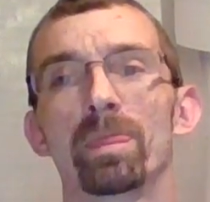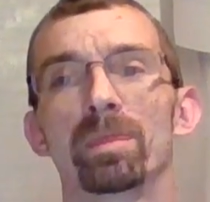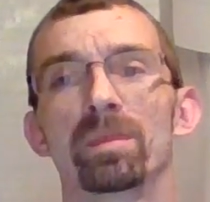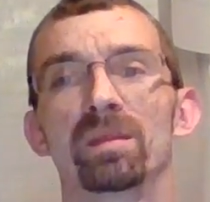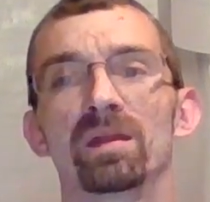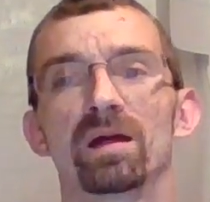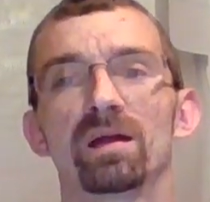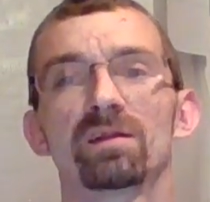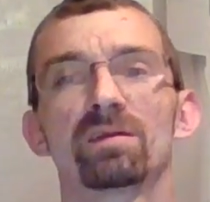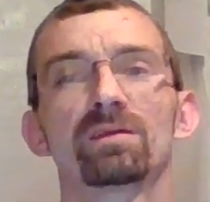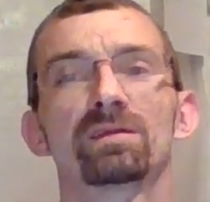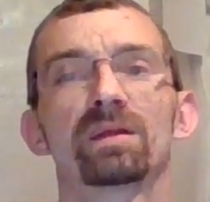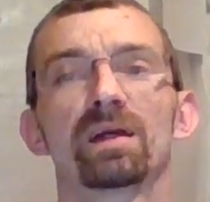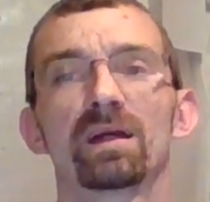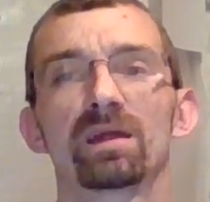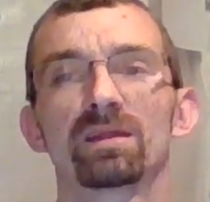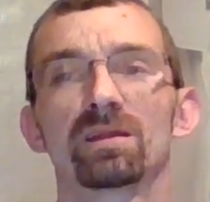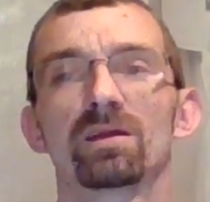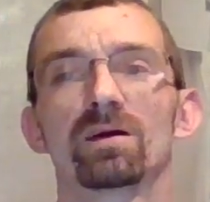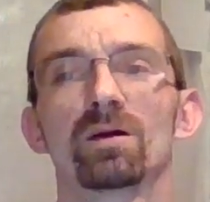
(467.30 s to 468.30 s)
The other
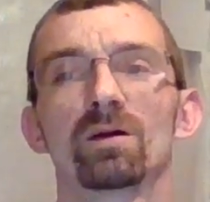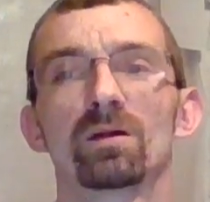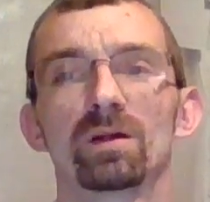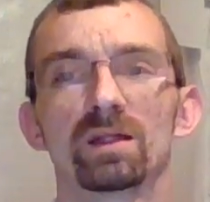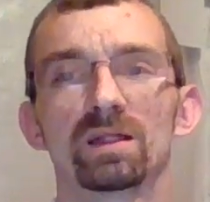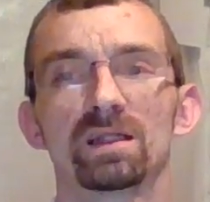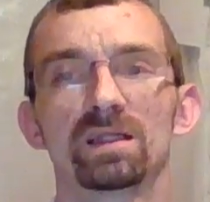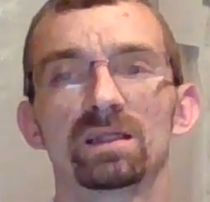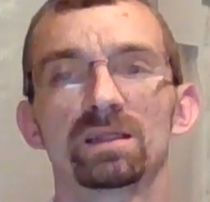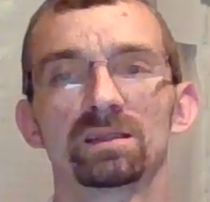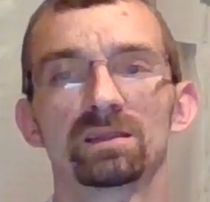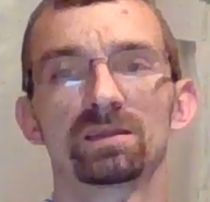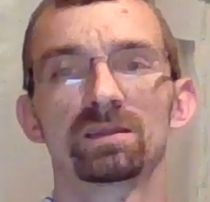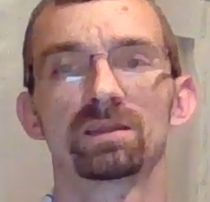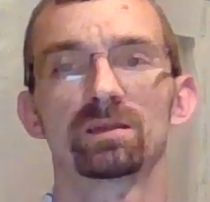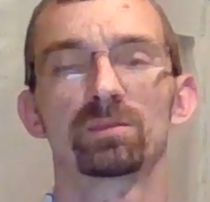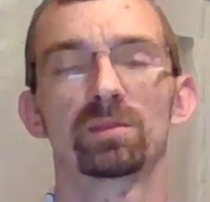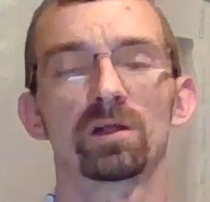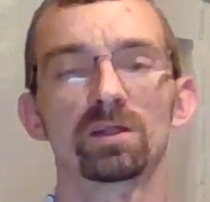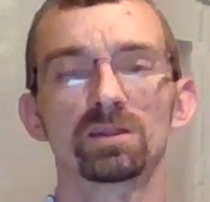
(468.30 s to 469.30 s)
thing, though, is
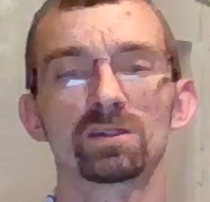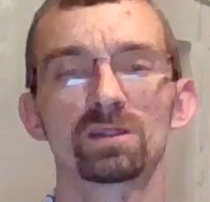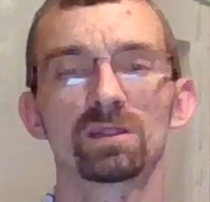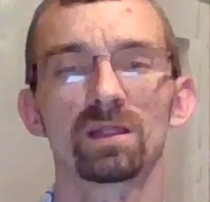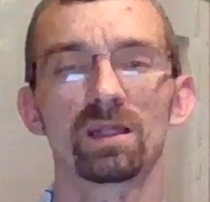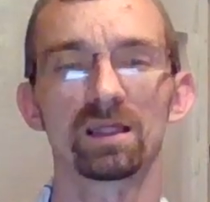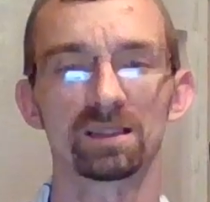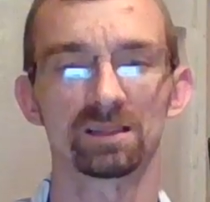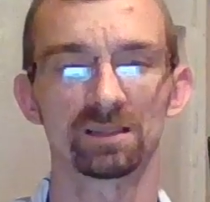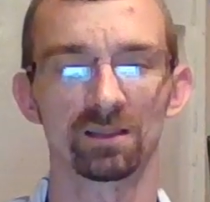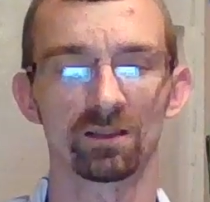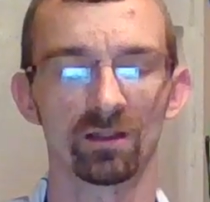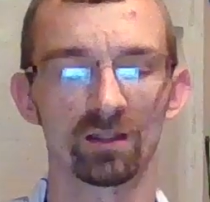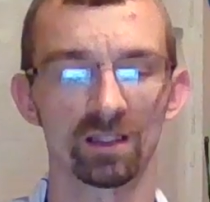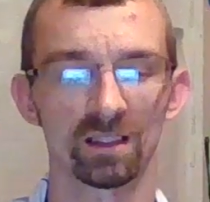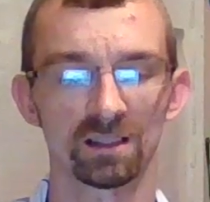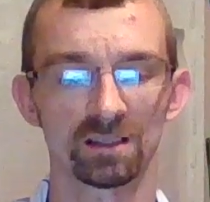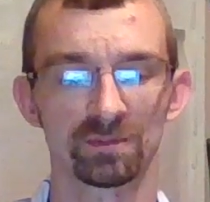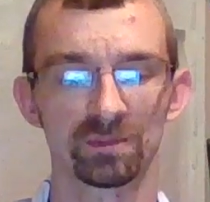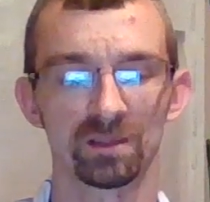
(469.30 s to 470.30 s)
the personalized
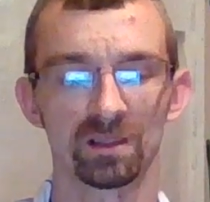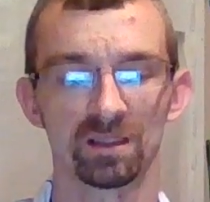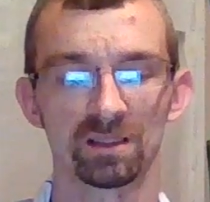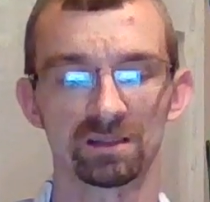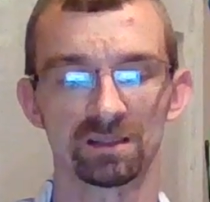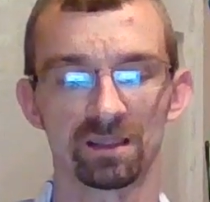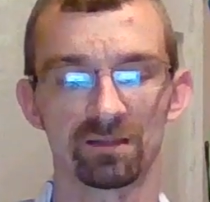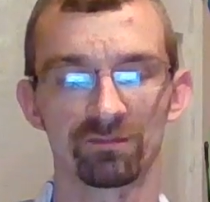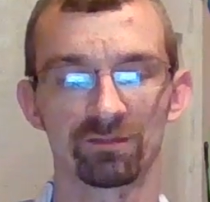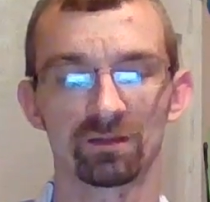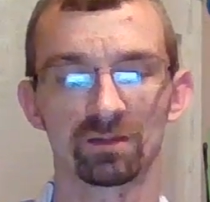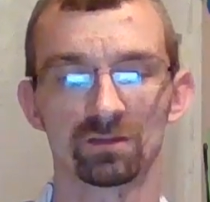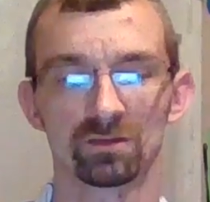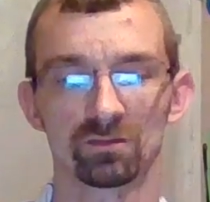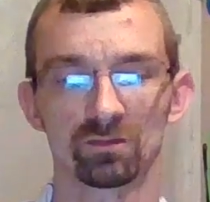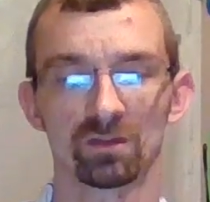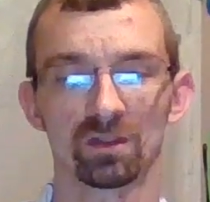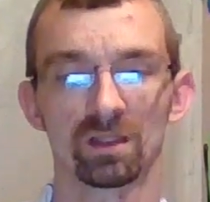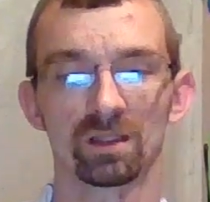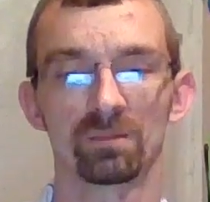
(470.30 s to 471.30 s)
learning experience I feel is
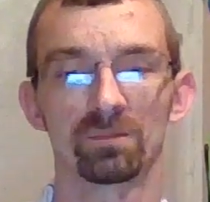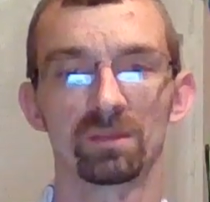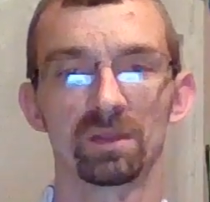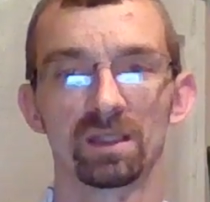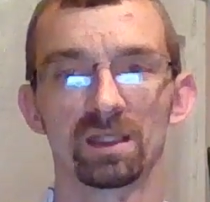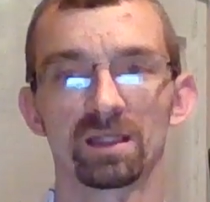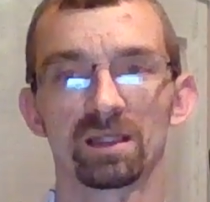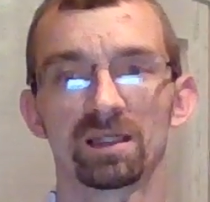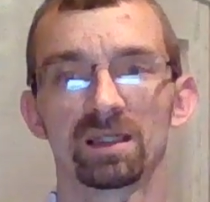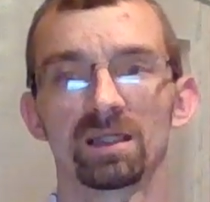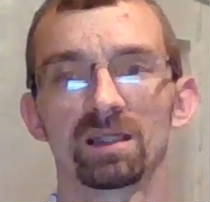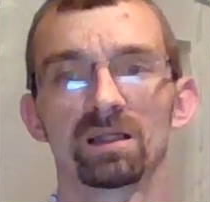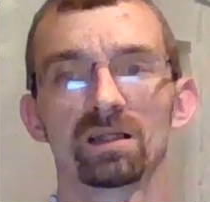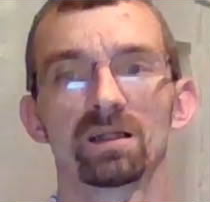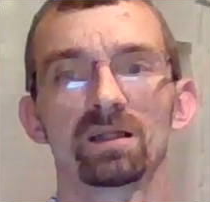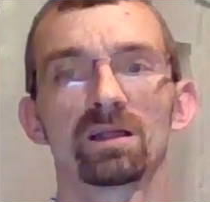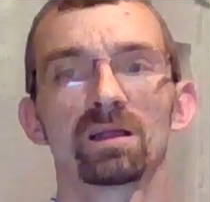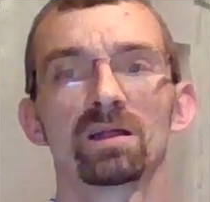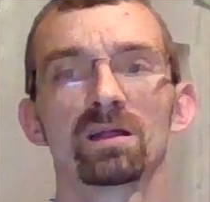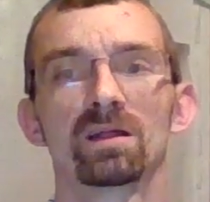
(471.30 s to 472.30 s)
really big
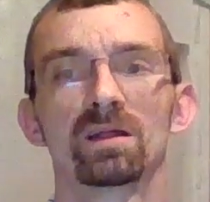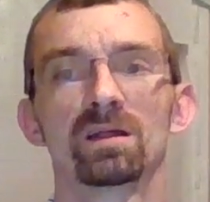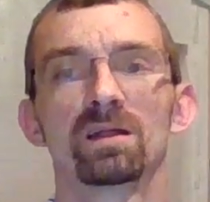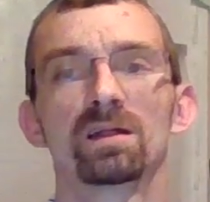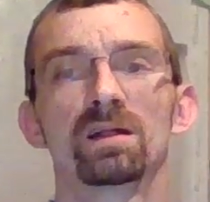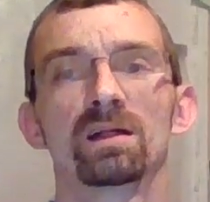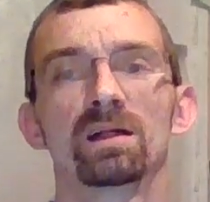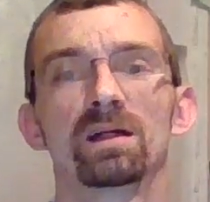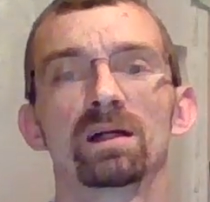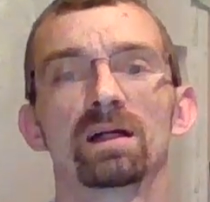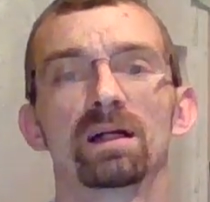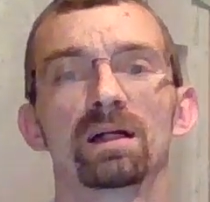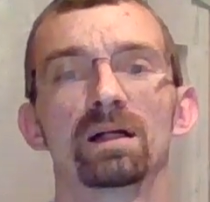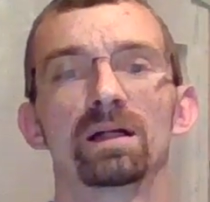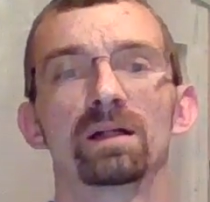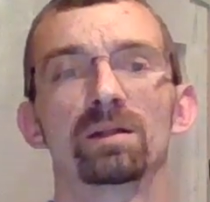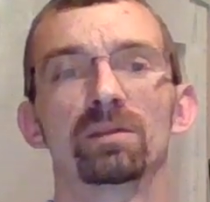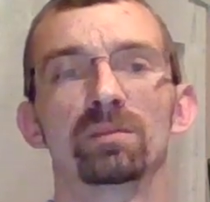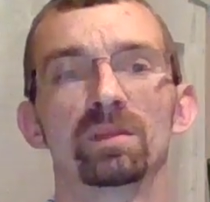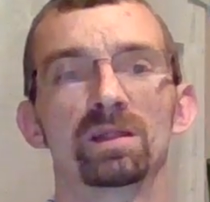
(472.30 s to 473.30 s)
here,
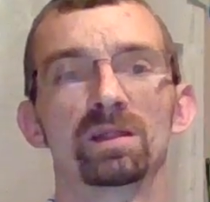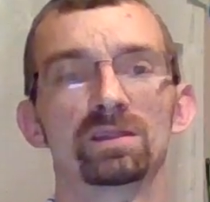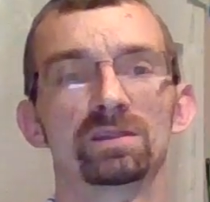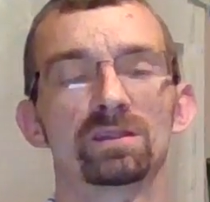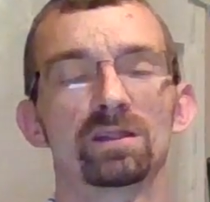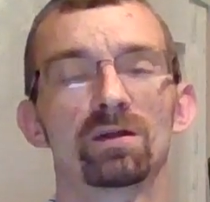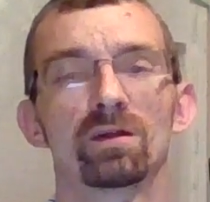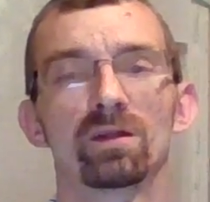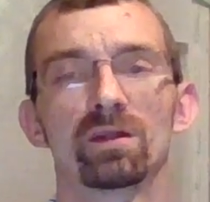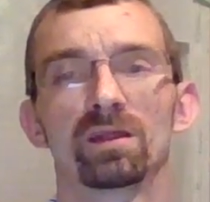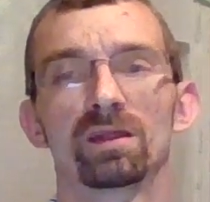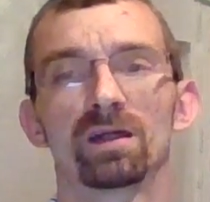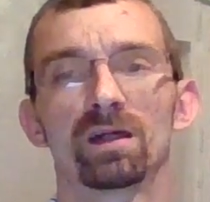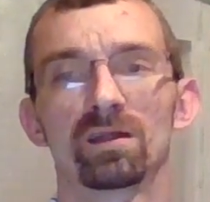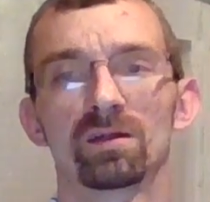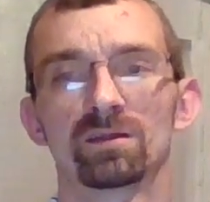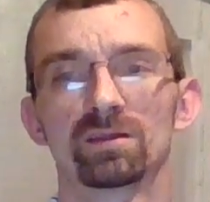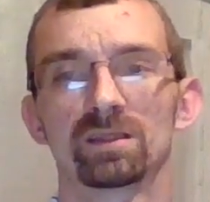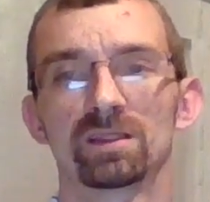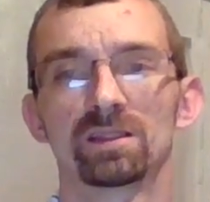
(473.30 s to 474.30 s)
and so do the
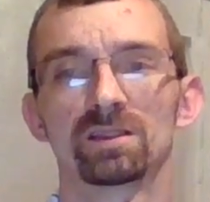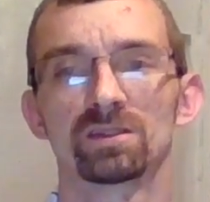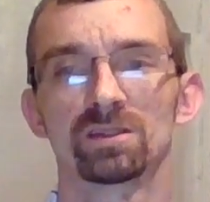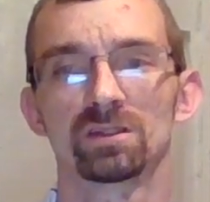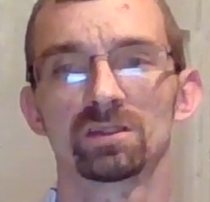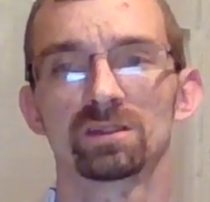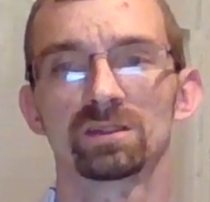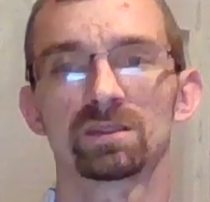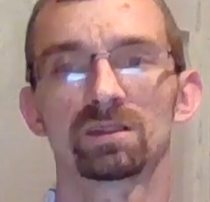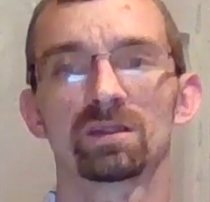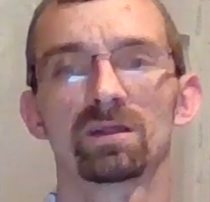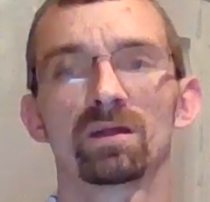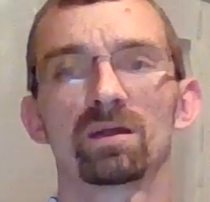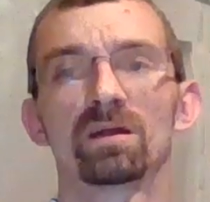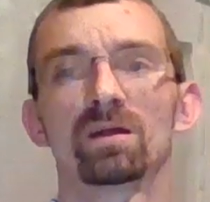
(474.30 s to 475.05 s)
other teachers.